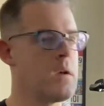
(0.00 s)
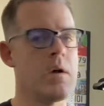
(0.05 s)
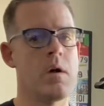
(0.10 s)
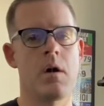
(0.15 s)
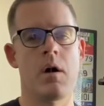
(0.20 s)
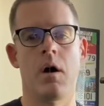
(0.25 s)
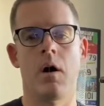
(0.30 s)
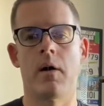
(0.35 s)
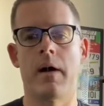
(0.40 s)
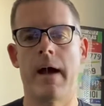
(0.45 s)

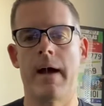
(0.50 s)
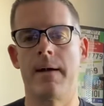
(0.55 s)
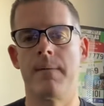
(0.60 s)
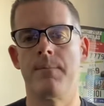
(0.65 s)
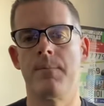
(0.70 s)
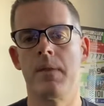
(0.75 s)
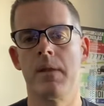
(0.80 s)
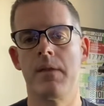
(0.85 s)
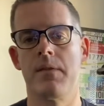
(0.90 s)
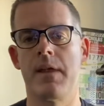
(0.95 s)
Okay,
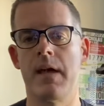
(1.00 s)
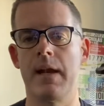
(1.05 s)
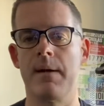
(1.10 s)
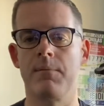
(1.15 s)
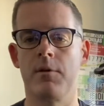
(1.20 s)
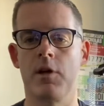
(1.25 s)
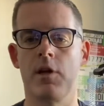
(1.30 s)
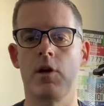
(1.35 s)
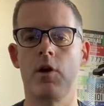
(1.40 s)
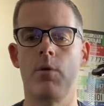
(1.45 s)
then I'm
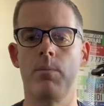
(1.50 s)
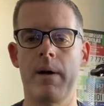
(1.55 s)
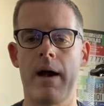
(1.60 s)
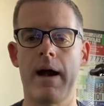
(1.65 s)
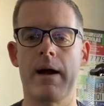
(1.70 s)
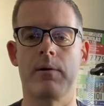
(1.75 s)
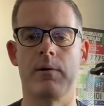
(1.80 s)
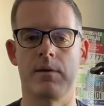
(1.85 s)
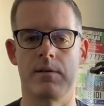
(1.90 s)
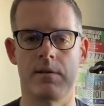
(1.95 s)
going to go
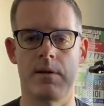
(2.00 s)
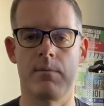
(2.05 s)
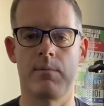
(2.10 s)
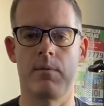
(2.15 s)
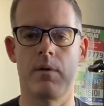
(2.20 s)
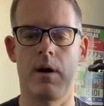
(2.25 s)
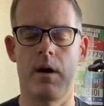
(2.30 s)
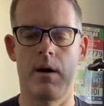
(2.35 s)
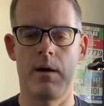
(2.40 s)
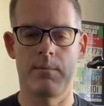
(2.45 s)
backwards, and
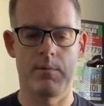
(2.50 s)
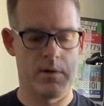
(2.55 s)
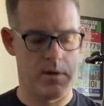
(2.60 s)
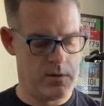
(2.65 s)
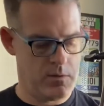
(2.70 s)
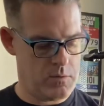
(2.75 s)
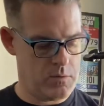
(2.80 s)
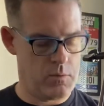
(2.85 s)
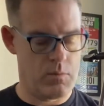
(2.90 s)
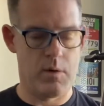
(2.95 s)
I'm going
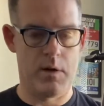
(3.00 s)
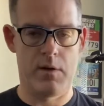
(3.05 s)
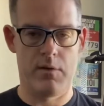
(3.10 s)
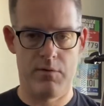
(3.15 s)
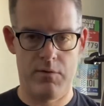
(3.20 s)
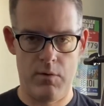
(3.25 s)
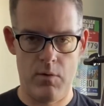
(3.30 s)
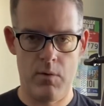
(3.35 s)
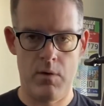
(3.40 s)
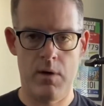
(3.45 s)
to do 1 to
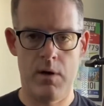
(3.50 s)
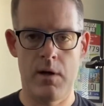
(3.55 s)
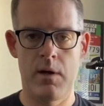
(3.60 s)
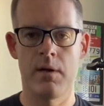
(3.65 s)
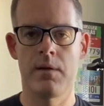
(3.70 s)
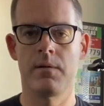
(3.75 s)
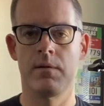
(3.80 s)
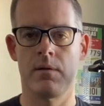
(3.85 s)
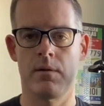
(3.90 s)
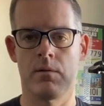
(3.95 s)
4,
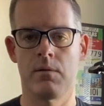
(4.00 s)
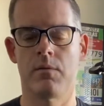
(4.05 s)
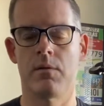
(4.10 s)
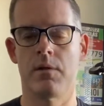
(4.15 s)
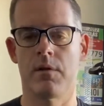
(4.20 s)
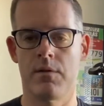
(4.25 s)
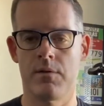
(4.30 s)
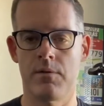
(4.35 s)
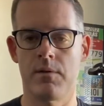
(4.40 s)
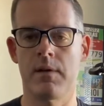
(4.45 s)
1
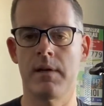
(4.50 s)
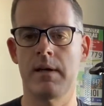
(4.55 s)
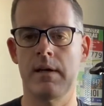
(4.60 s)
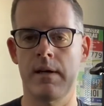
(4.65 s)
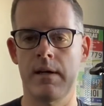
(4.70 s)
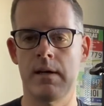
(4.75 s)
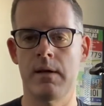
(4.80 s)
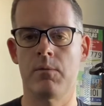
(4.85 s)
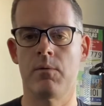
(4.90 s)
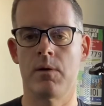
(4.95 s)
to
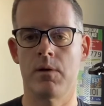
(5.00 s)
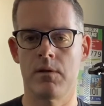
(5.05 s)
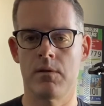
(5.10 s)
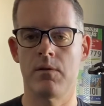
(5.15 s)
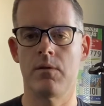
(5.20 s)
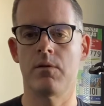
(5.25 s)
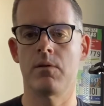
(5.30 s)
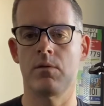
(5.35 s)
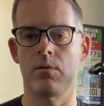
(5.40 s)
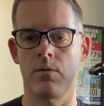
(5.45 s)
3, 1 to
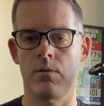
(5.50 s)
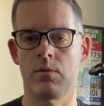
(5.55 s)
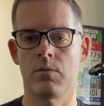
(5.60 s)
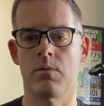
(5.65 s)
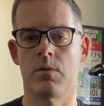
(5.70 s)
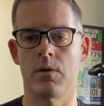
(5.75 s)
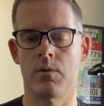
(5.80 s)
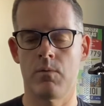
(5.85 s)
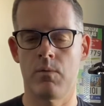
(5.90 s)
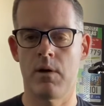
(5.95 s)
2,
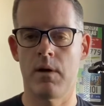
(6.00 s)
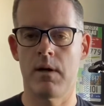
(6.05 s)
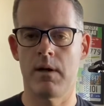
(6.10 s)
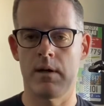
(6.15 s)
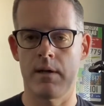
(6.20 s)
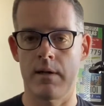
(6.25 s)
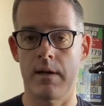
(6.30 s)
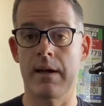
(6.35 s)
1 to 1.